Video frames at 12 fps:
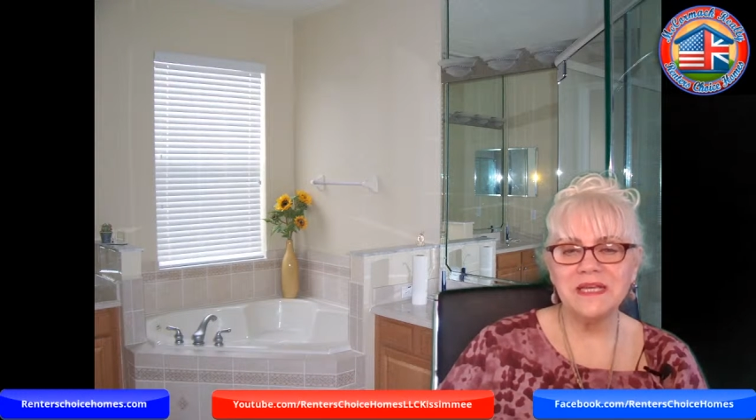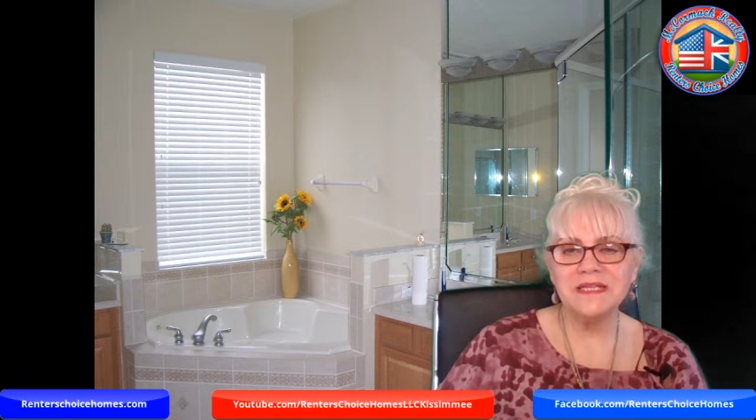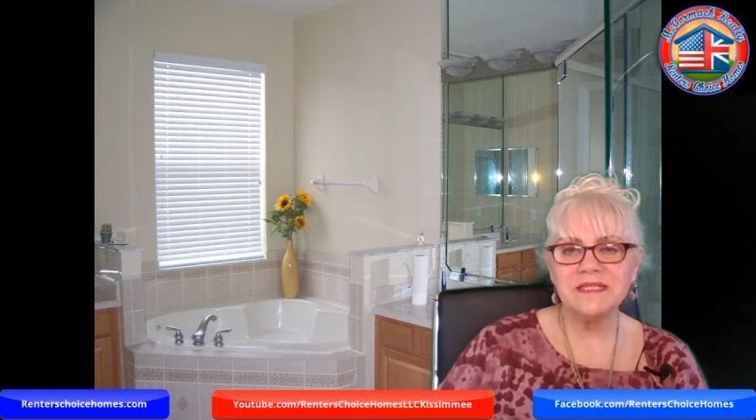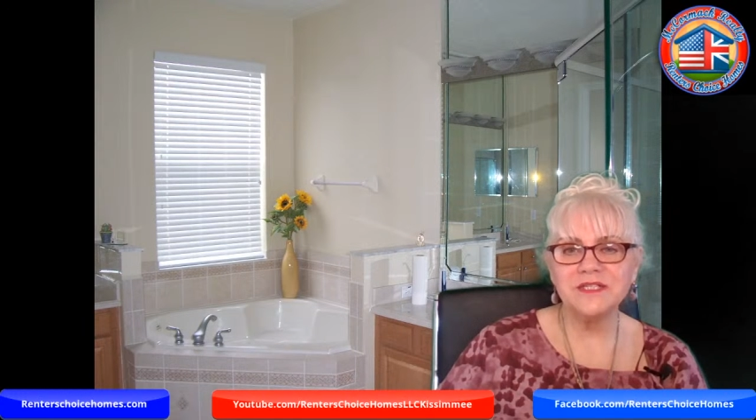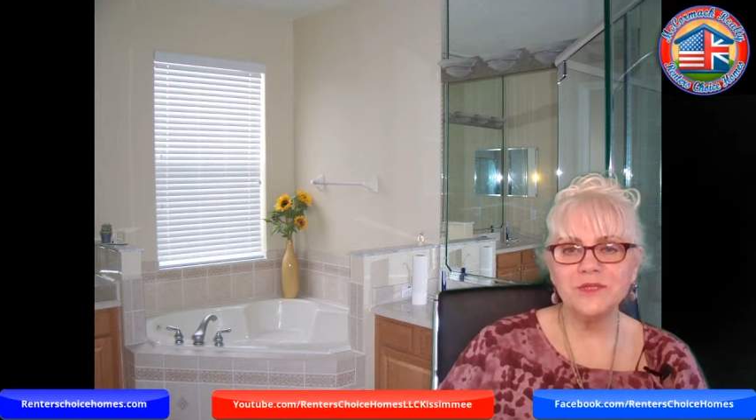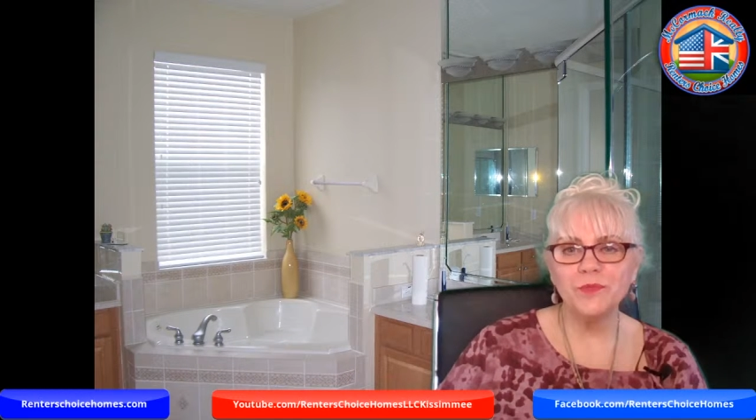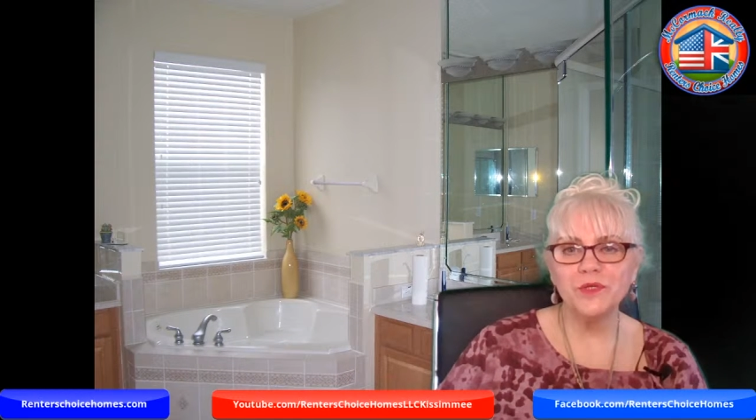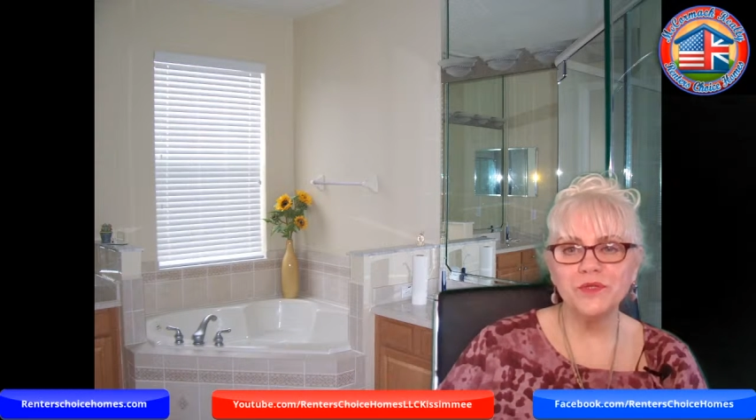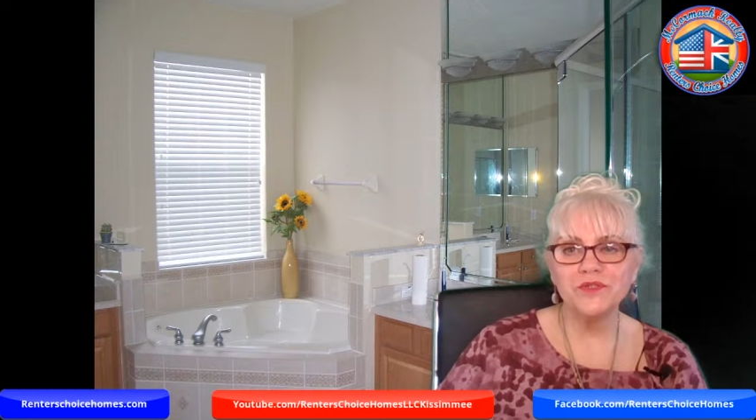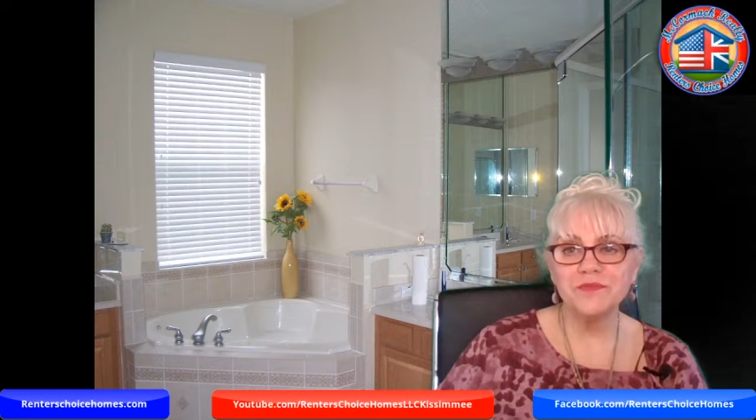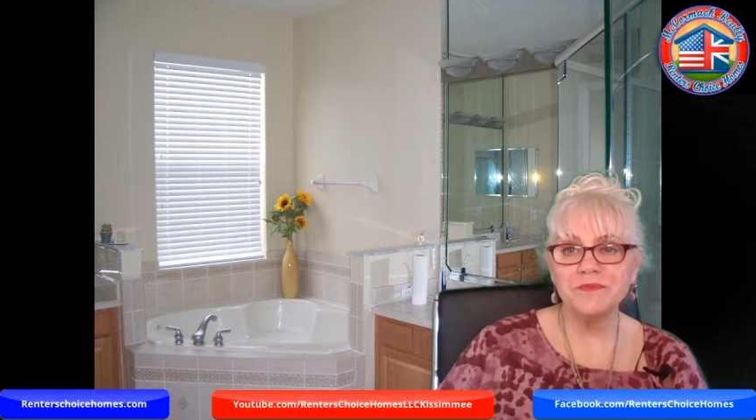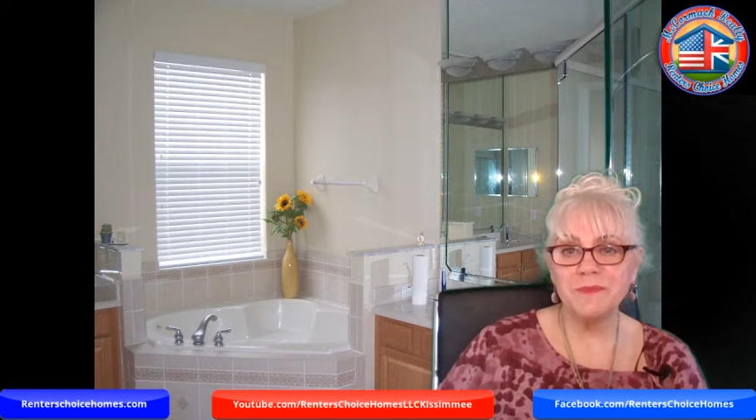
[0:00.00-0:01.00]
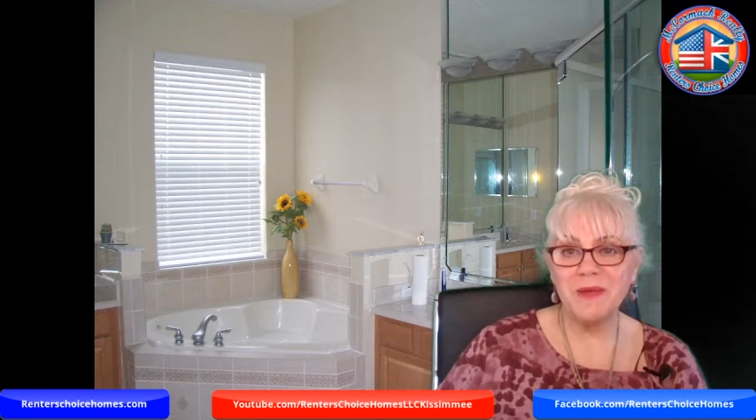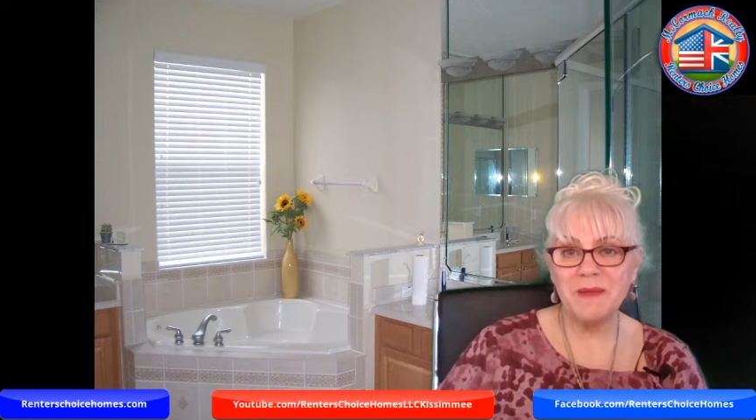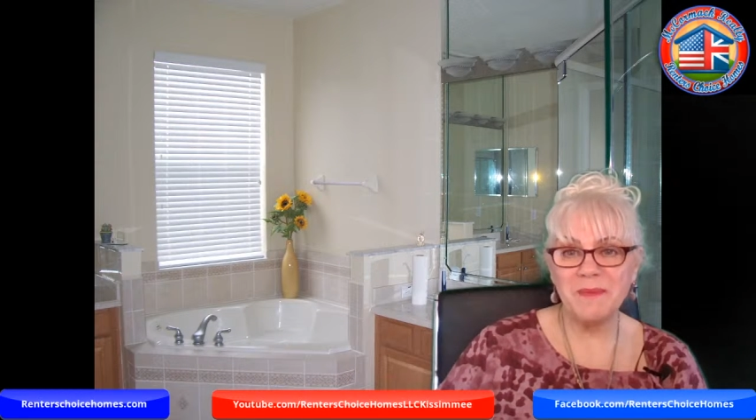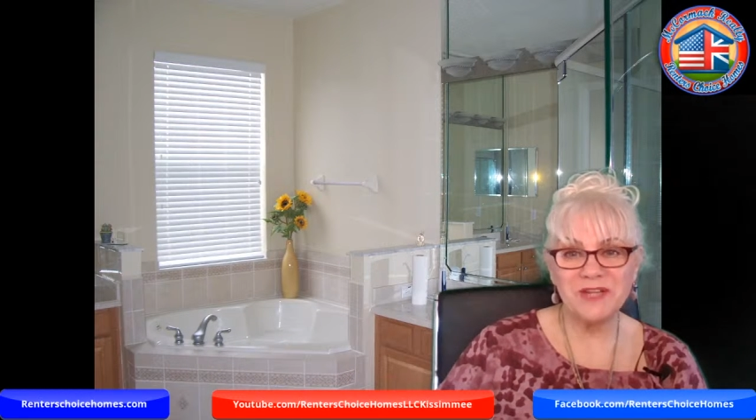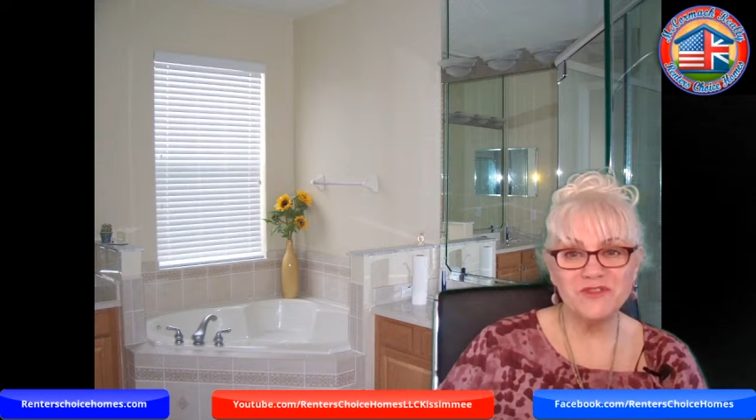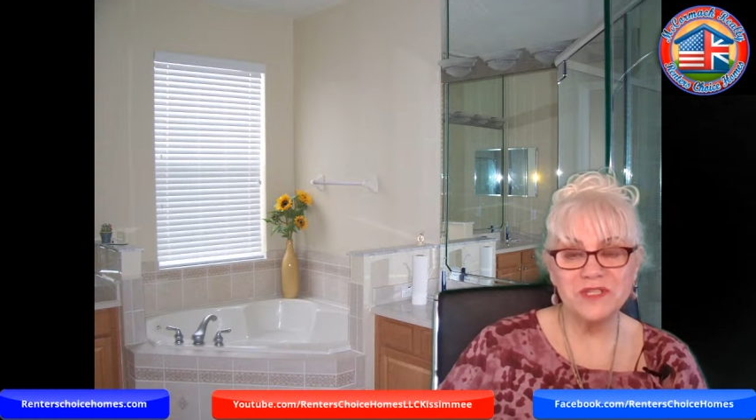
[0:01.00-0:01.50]
is to put some spare
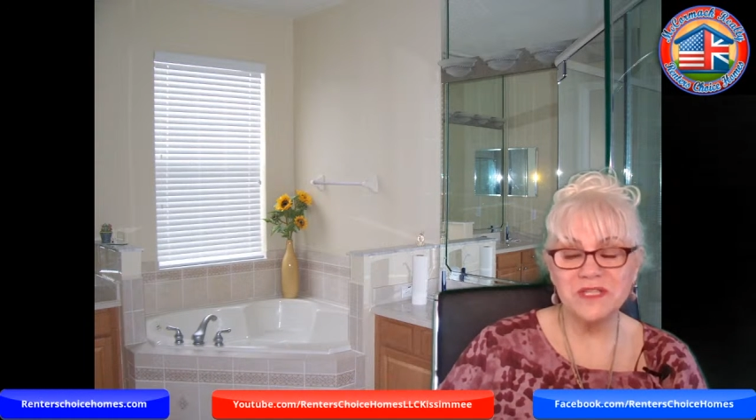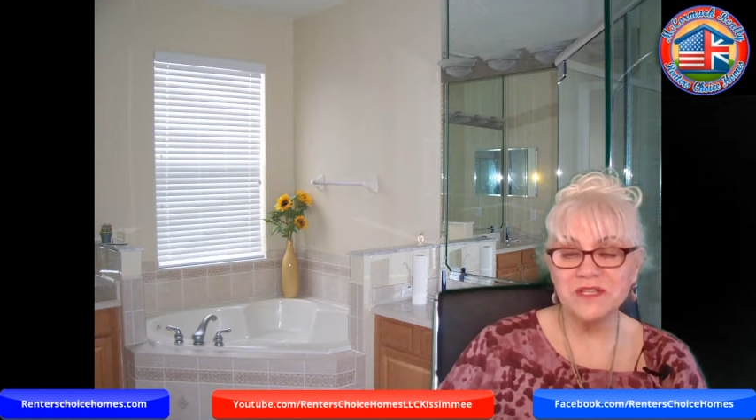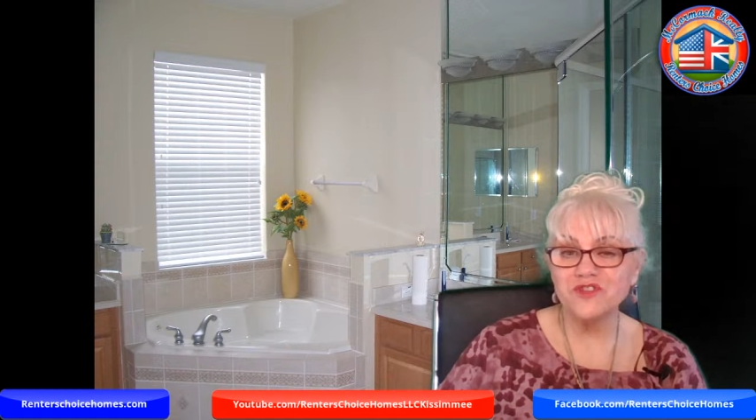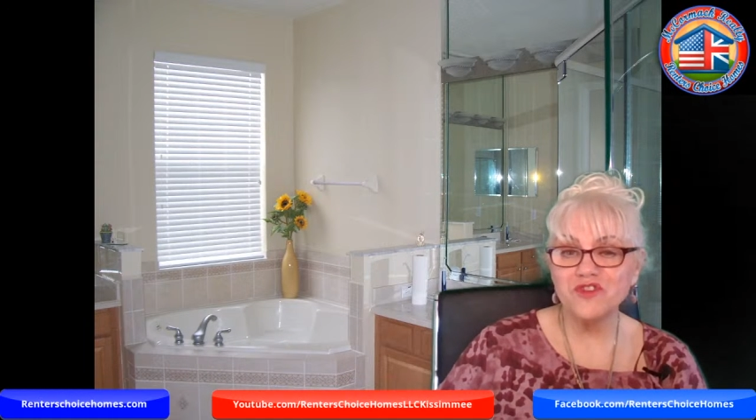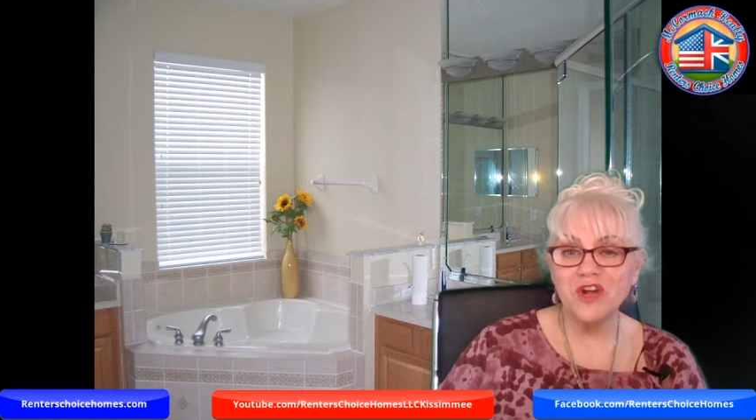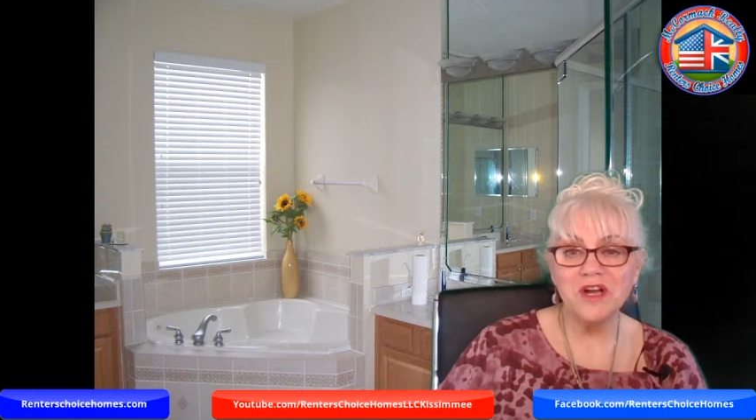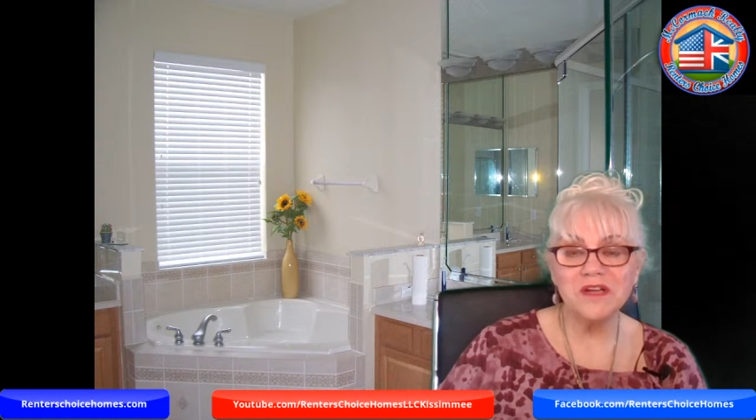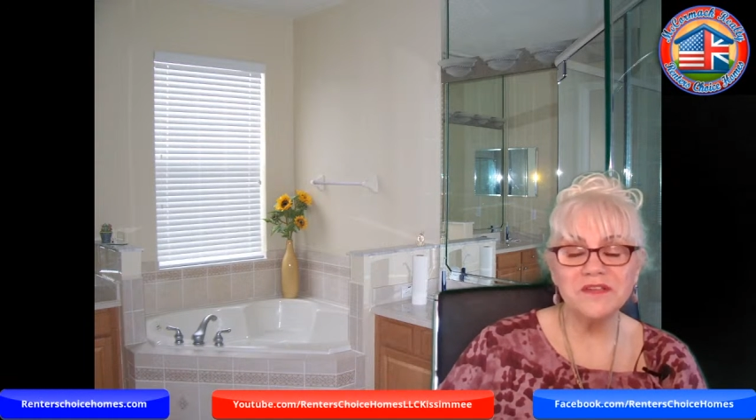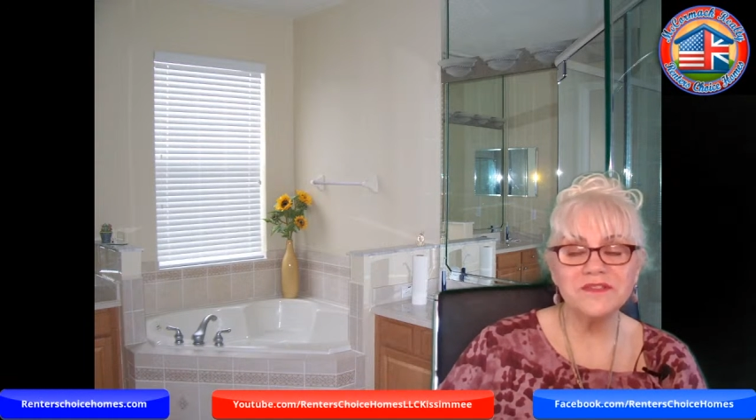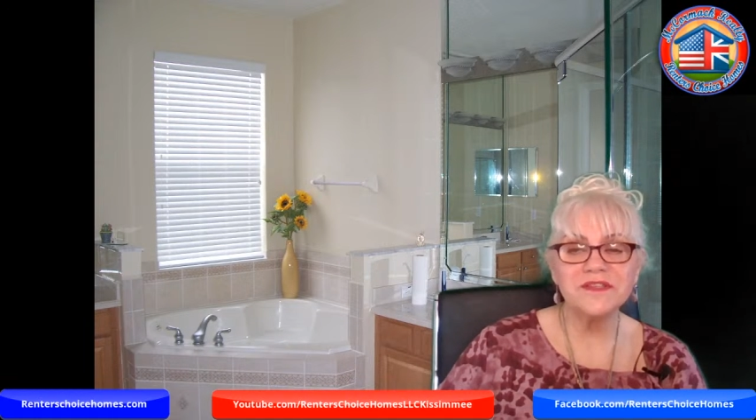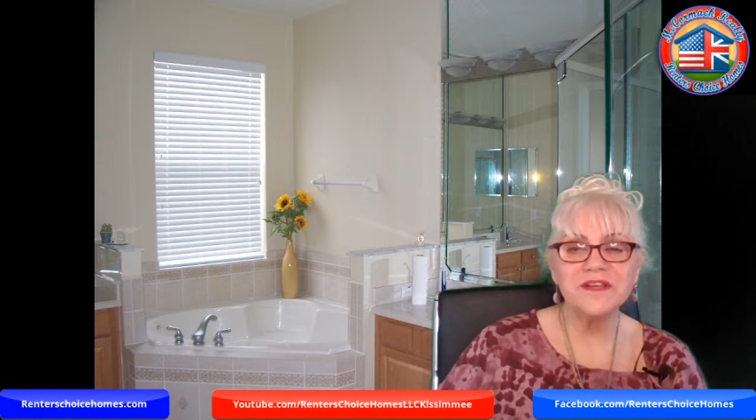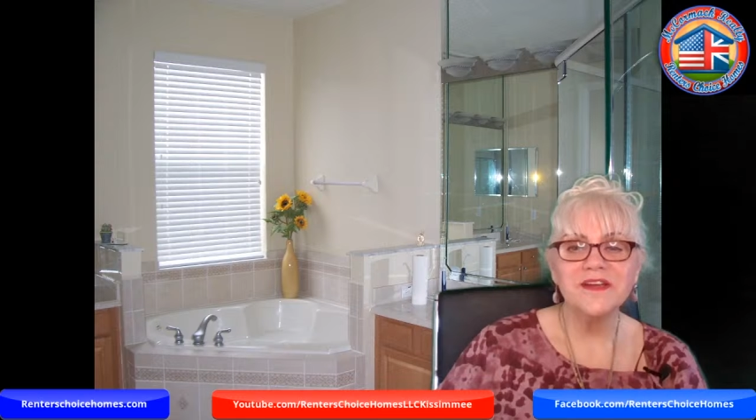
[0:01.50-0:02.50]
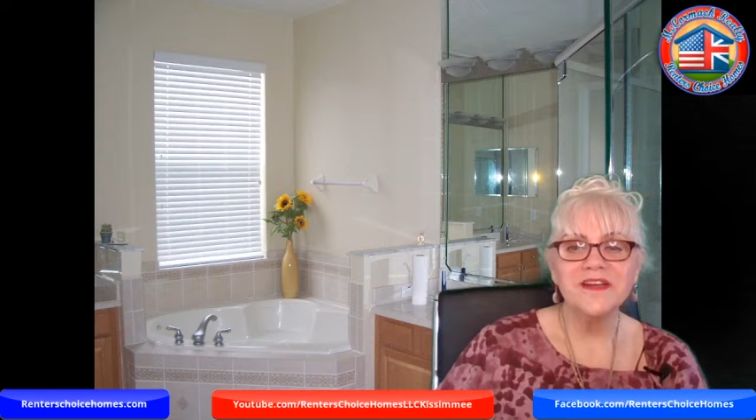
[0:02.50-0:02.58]
batteries in the drawers,